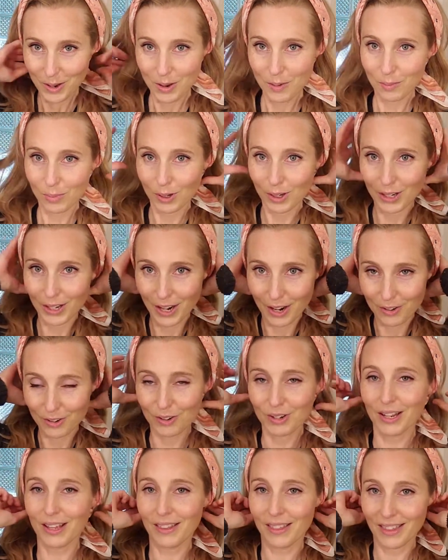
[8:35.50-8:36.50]
put it
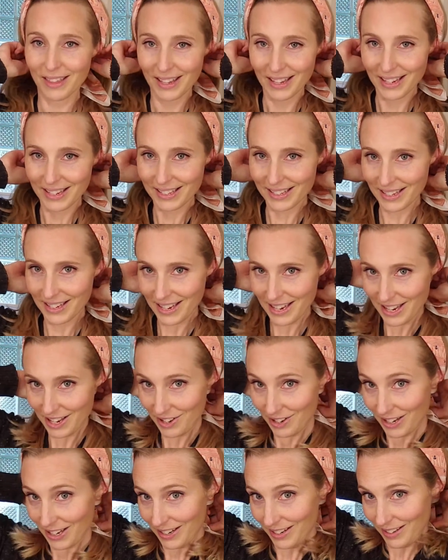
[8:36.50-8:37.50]
underneath.
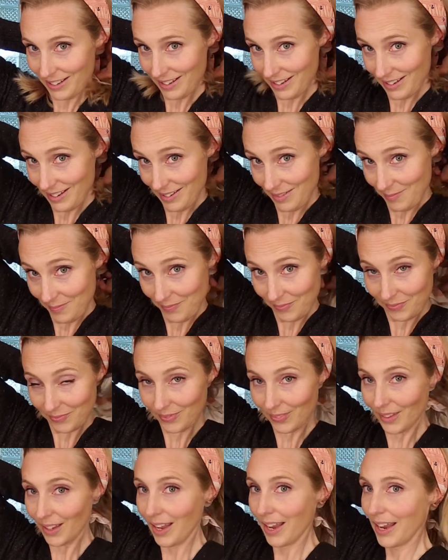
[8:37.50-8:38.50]

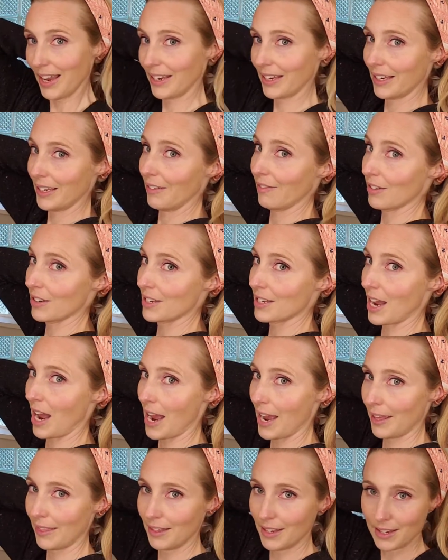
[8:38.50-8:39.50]
I could even
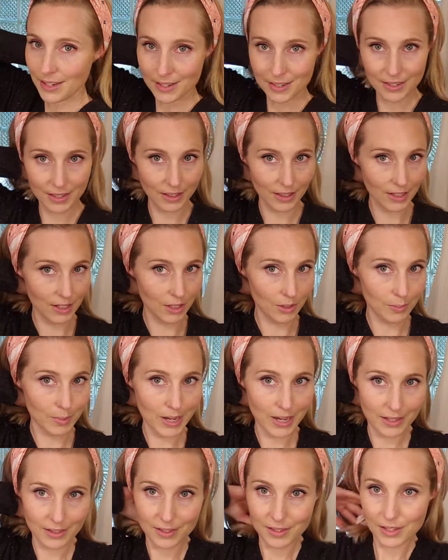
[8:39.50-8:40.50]
tie these a little
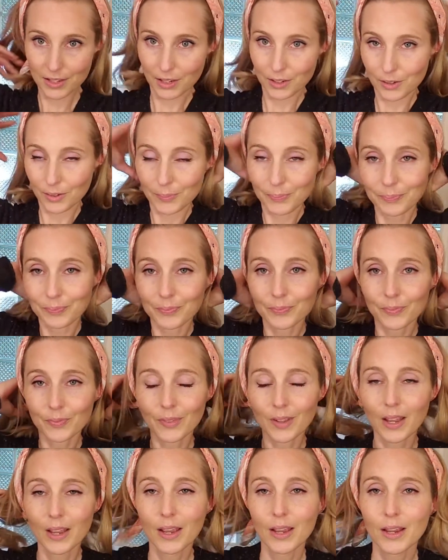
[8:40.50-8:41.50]
bit, so.
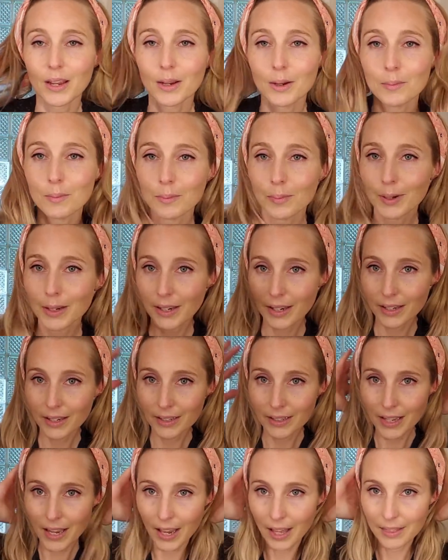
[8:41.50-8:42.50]
But
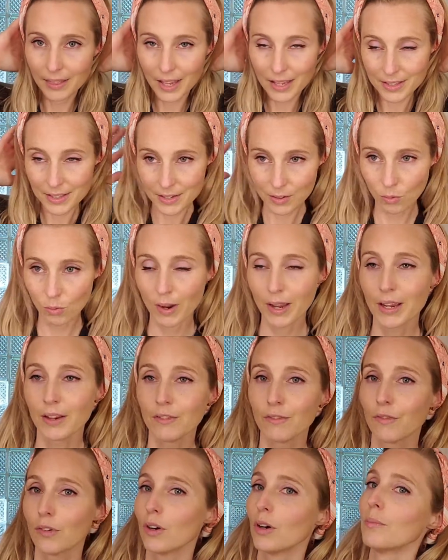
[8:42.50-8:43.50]
yeah, that's a way
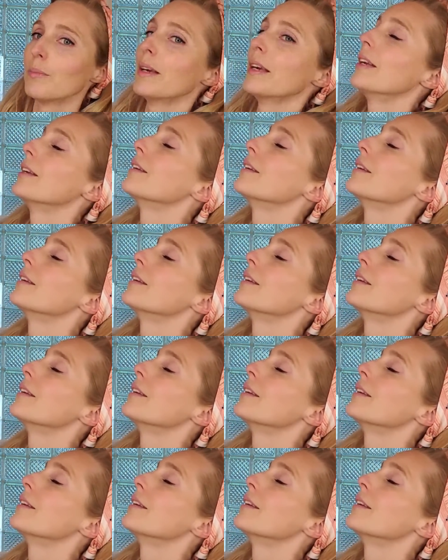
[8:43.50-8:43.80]
for me